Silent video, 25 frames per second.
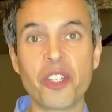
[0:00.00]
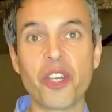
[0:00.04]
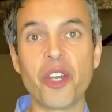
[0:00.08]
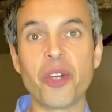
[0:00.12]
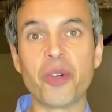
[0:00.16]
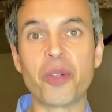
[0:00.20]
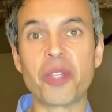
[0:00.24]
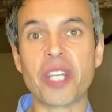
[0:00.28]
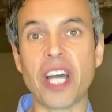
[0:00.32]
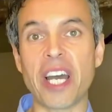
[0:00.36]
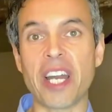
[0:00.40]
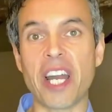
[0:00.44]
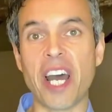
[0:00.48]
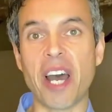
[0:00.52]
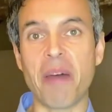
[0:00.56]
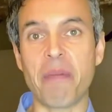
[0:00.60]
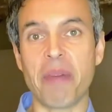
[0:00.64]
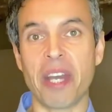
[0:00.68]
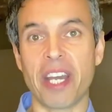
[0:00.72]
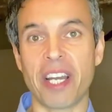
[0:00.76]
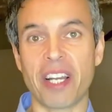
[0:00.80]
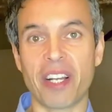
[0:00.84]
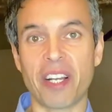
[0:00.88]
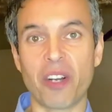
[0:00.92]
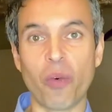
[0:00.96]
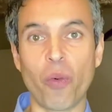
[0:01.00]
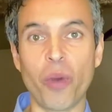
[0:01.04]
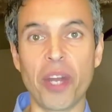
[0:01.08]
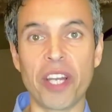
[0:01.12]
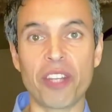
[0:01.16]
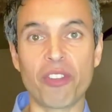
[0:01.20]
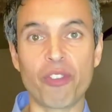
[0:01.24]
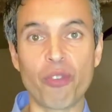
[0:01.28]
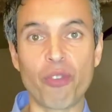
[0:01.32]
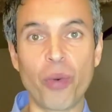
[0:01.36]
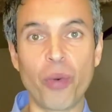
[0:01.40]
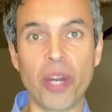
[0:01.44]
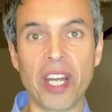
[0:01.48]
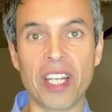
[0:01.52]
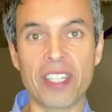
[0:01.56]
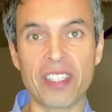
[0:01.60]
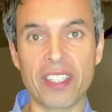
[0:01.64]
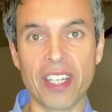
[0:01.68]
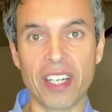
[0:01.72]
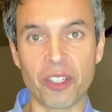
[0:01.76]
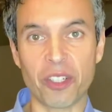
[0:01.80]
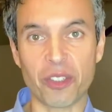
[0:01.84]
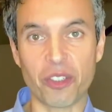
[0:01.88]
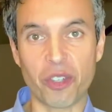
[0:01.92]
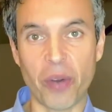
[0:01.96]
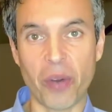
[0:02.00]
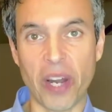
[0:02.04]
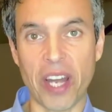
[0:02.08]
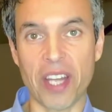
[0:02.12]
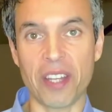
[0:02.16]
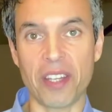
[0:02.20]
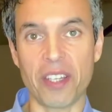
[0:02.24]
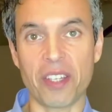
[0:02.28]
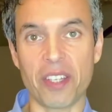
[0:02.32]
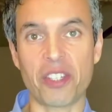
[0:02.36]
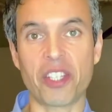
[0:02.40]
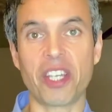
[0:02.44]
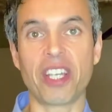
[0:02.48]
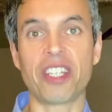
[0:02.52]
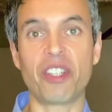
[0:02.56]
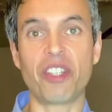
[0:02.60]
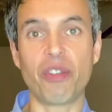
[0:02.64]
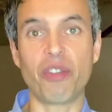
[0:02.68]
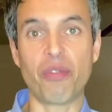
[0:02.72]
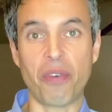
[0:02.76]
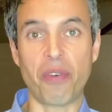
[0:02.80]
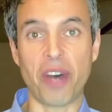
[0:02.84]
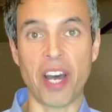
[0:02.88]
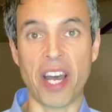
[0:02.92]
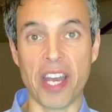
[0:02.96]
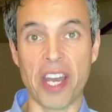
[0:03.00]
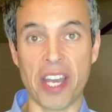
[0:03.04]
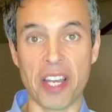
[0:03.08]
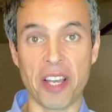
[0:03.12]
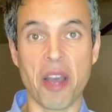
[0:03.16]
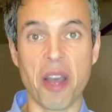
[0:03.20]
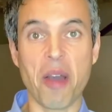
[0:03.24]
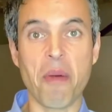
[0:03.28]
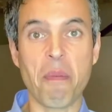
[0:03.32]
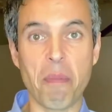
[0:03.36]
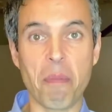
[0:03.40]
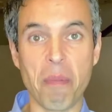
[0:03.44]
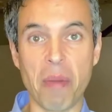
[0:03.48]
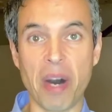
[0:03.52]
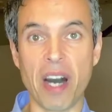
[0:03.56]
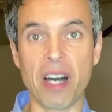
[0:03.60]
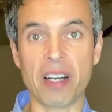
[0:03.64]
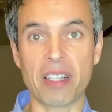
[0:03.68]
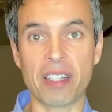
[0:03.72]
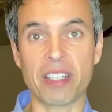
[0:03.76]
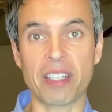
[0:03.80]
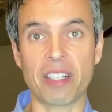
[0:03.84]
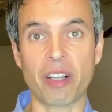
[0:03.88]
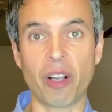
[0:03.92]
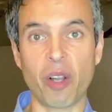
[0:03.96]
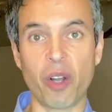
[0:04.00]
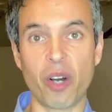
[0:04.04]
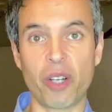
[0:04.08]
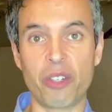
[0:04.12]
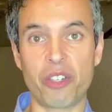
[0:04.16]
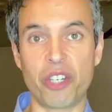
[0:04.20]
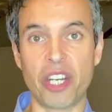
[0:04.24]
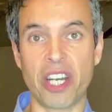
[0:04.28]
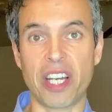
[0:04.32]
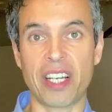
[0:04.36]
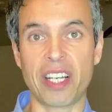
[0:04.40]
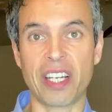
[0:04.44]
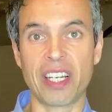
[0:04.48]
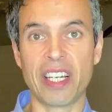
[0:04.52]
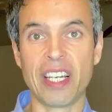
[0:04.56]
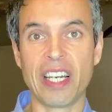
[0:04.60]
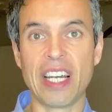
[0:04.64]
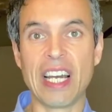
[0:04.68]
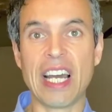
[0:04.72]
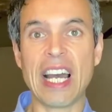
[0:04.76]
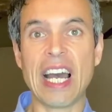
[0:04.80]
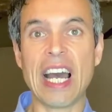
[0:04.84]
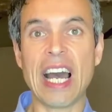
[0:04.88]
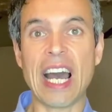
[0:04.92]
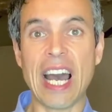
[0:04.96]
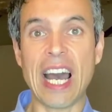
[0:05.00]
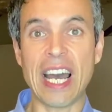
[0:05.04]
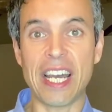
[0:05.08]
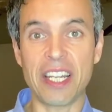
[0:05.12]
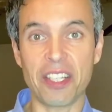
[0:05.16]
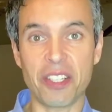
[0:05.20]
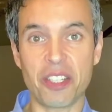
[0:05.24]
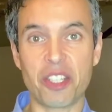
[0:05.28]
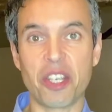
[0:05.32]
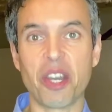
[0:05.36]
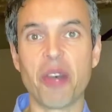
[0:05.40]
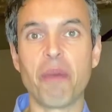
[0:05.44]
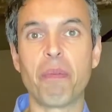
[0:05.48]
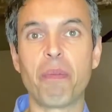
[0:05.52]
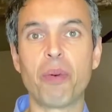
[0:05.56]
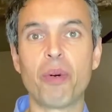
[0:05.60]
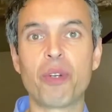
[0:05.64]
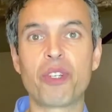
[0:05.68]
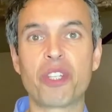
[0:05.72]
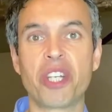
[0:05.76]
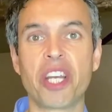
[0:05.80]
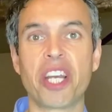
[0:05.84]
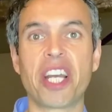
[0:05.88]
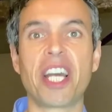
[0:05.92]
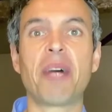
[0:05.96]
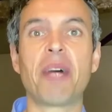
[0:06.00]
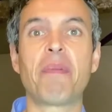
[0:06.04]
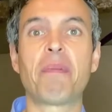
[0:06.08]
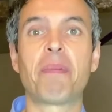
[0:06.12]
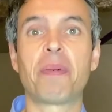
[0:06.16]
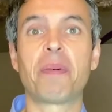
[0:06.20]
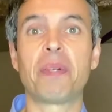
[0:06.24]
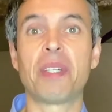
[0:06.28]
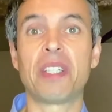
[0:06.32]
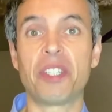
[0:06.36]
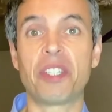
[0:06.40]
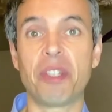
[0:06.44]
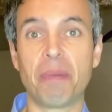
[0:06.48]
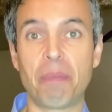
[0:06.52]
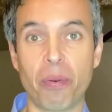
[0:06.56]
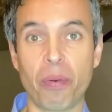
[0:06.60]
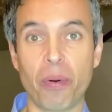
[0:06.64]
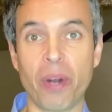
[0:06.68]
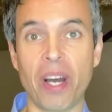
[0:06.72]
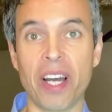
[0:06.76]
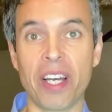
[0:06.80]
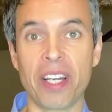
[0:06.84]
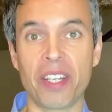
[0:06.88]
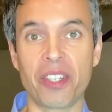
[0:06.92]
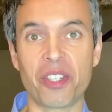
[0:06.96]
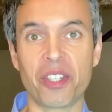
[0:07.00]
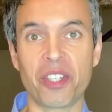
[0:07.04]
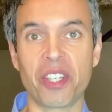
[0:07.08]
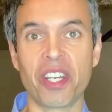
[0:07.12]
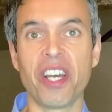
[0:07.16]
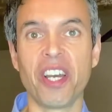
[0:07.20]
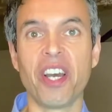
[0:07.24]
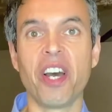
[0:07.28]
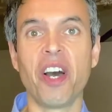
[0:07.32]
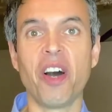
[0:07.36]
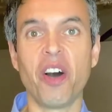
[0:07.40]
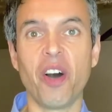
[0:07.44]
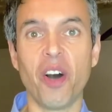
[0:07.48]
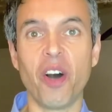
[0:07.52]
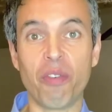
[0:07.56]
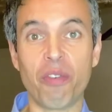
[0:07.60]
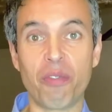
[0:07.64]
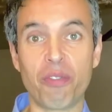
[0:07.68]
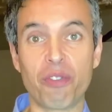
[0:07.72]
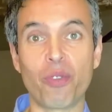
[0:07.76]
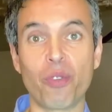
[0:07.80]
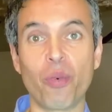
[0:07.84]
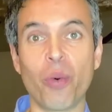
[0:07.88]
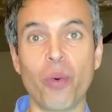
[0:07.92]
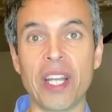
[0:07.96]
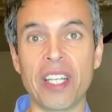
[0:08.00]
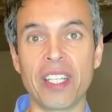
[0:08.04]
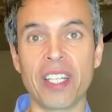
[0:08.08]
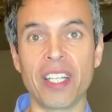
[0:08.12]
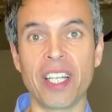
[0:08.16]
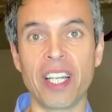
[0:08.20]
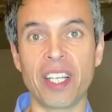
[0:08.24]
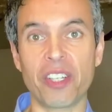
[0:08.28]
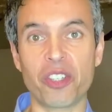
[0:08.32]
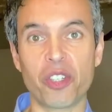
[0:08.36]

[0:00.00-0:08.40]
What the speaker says: new dynamic, with retail traders defying market logic and pushing up the price of dwindling